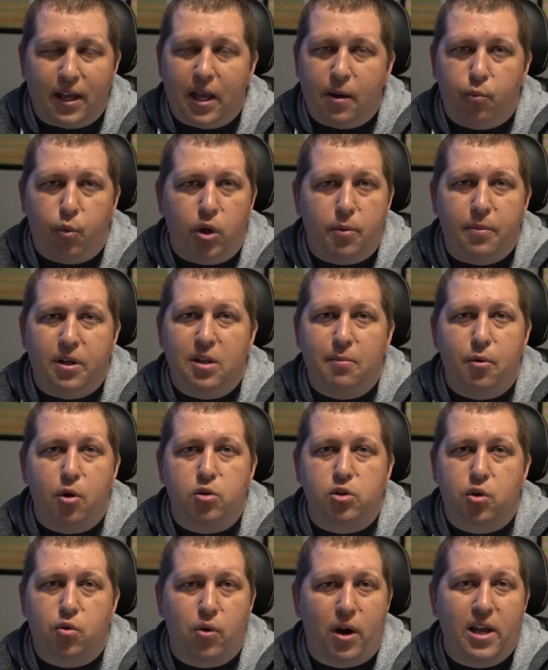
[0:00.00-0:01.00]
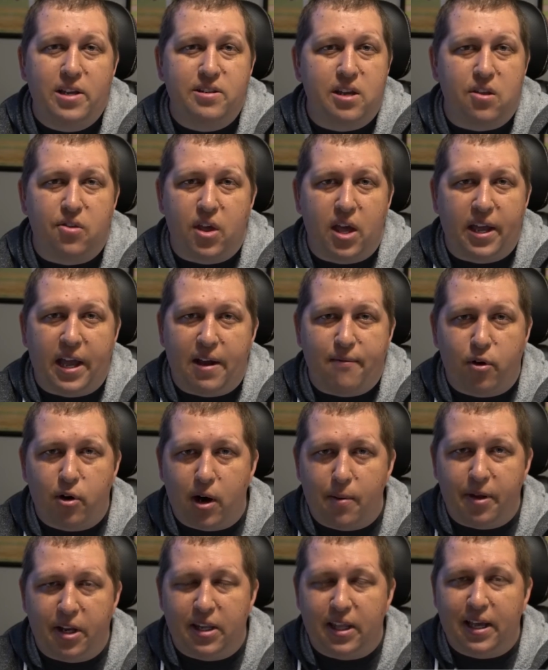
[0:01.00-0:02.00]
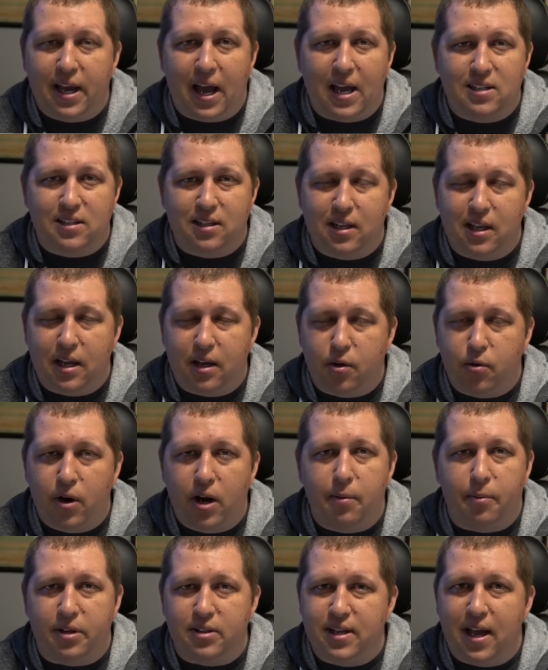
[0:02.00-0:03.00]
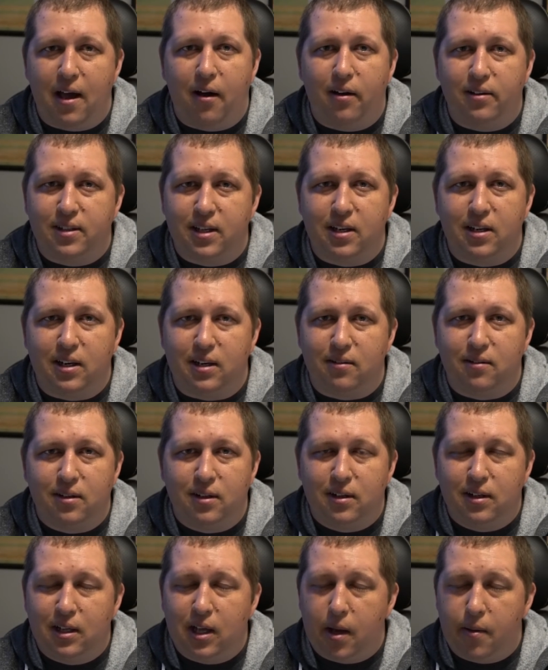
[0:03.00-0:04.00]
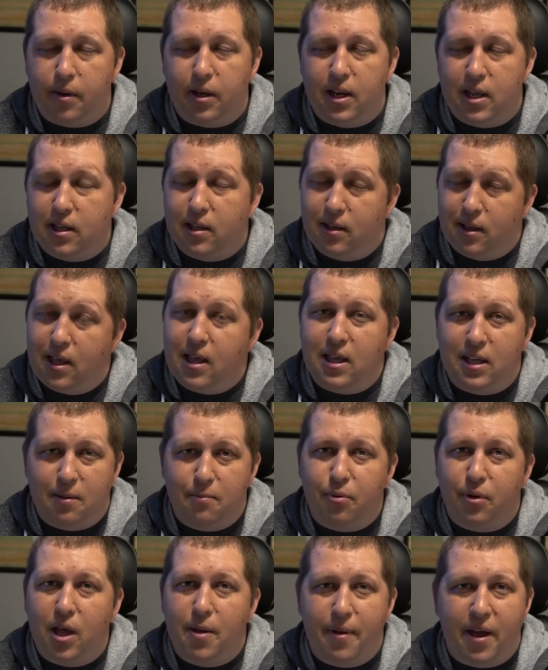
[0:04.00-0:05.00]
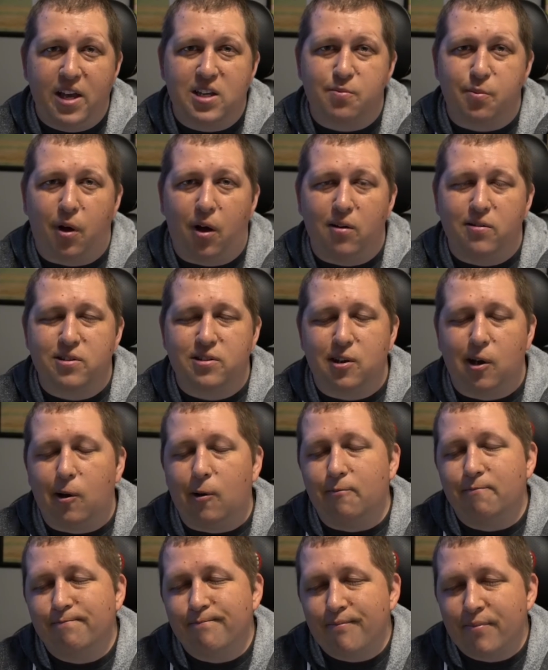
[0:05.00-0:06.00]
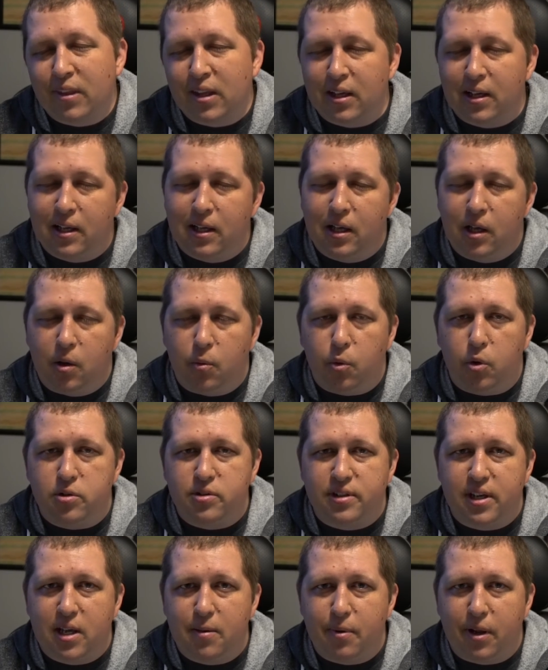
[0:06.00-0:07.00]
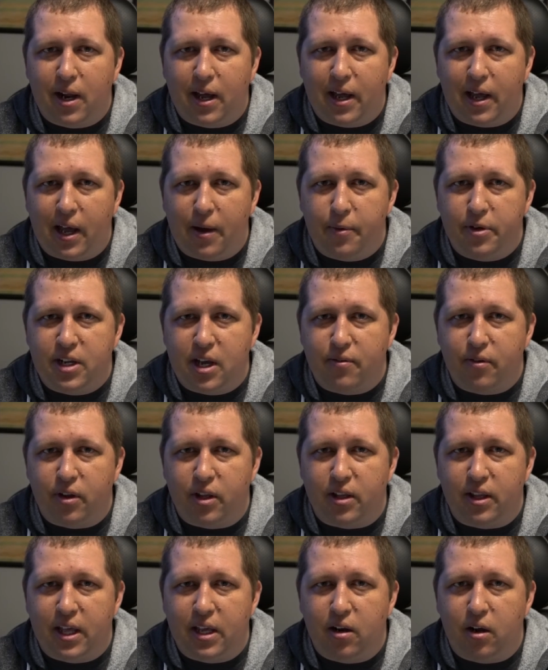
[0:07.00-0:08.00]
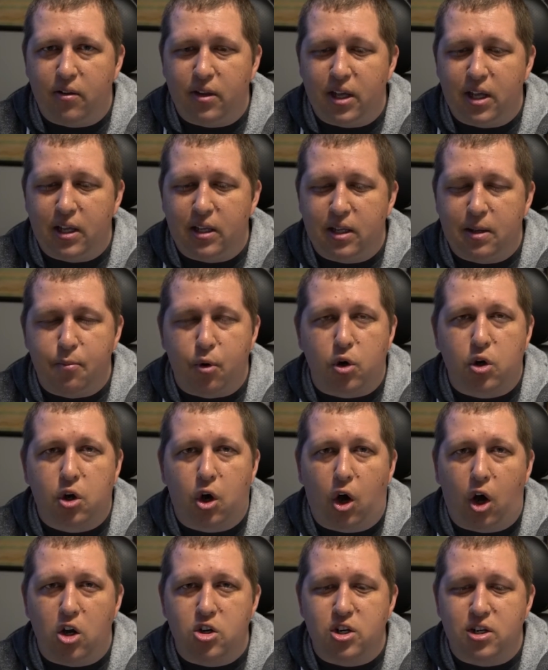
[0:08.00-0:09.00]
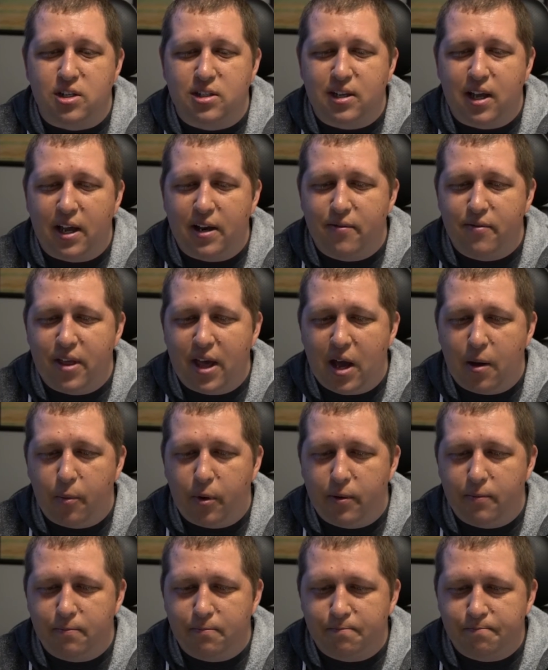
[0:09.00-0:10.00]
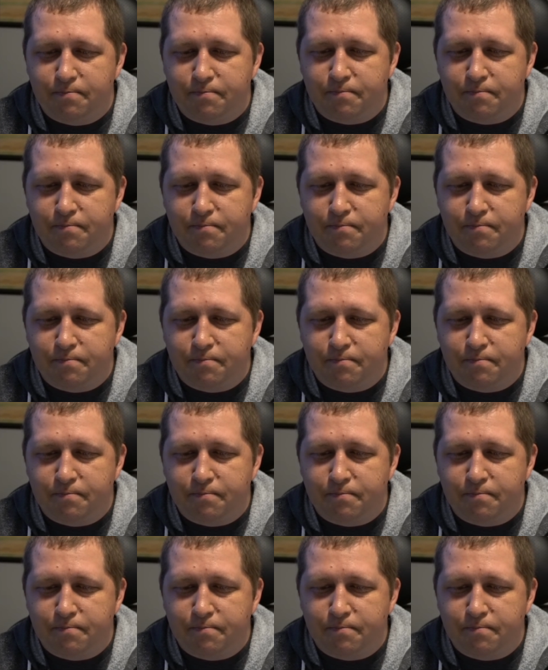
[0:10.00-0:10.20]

it wouldn't be the most crazy thing ever. The guy's incredibly talented, and he can play baseball. So we'll see, but I would definitely lean on the more cautious side of that one.